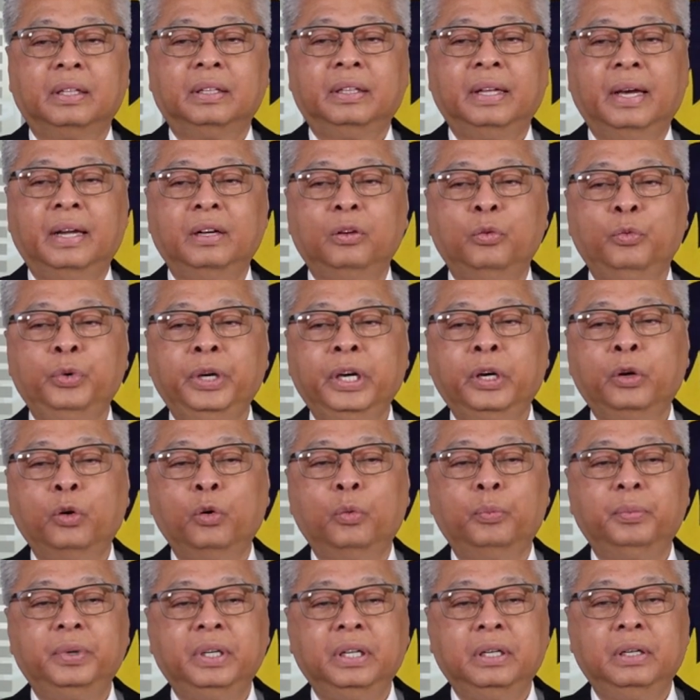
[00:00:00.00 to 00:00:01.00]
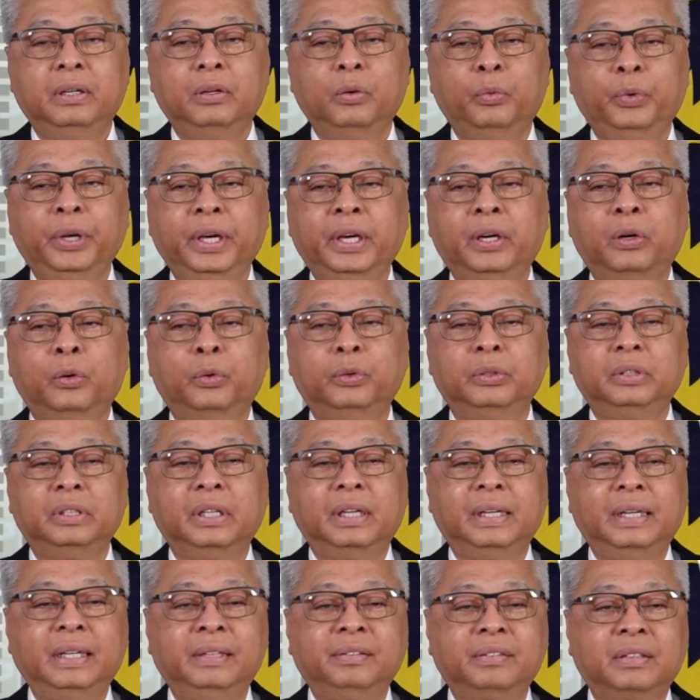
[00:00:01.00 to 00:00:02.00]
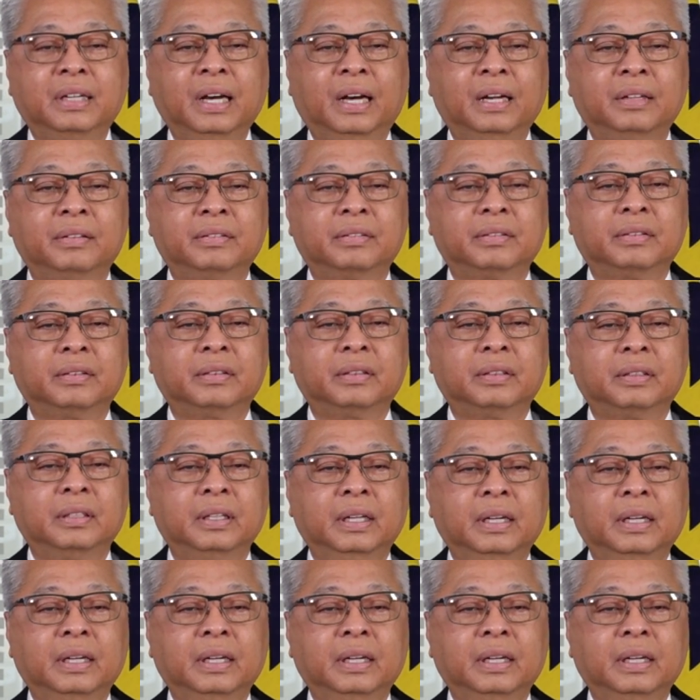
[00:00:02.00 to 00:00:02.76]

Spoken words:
that we could discuss